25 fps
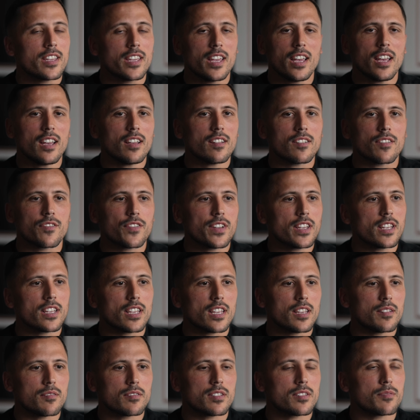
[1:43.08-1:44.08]
Yeah, I
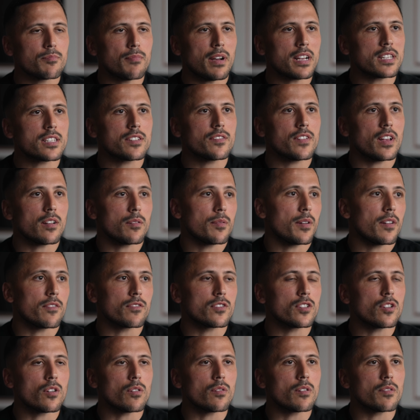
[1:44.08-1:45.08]
think it's massive help.
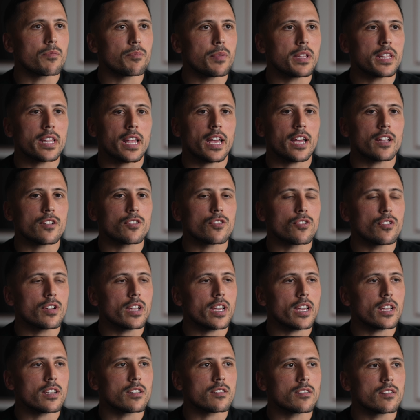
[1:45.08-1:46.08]
I've been there and done
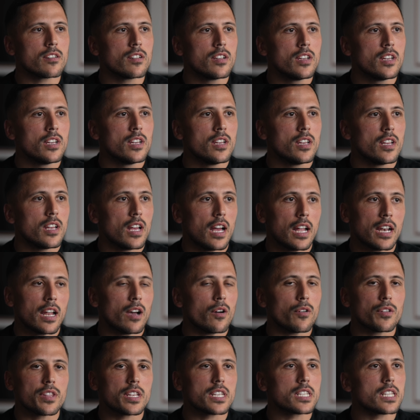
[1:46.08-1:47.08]
it and
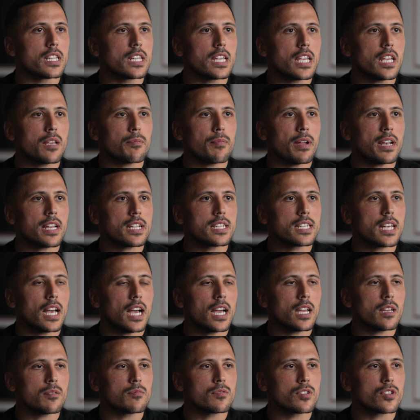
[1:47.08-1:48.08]
out of this league many
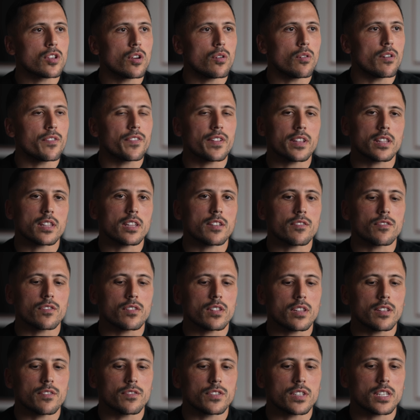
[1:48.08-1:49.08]
times, so I think
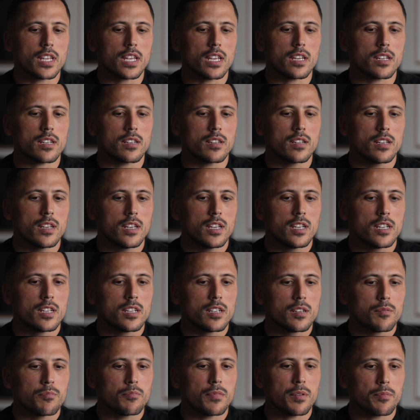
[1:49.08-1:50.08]
they've seen
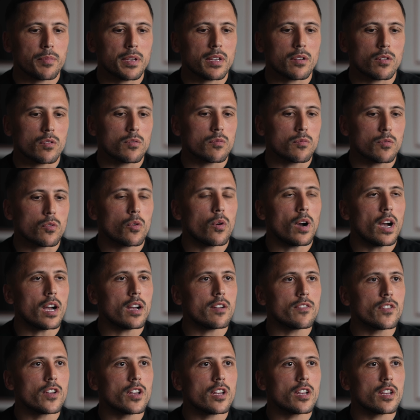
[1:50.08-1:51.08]
me be
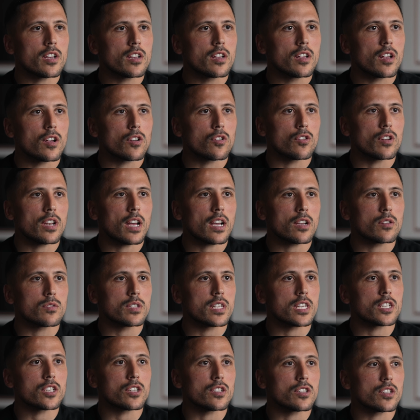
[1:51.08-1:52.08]
quite a good
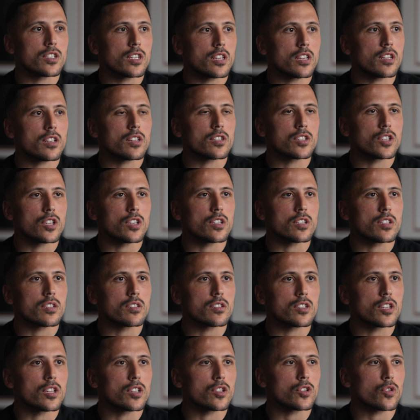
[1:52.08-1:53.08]
acquisition to
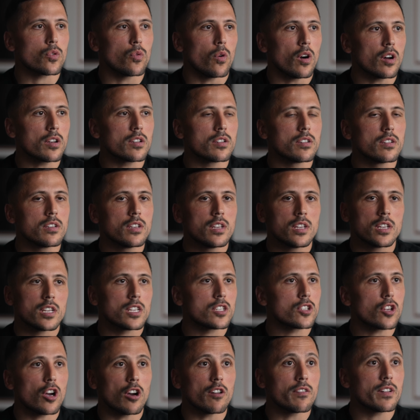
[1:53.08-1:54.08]
the squad.
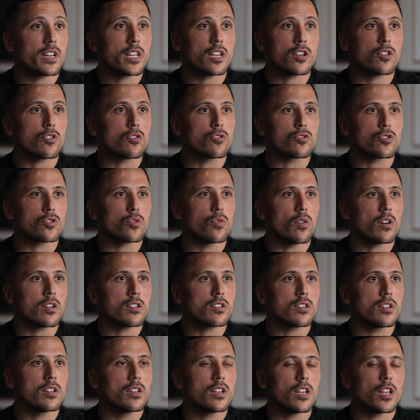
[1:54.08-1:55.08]
It's already a good
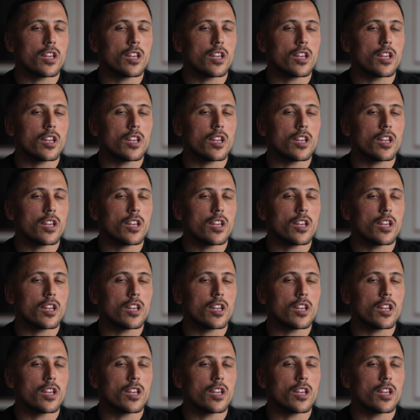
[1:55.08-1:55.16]
squad.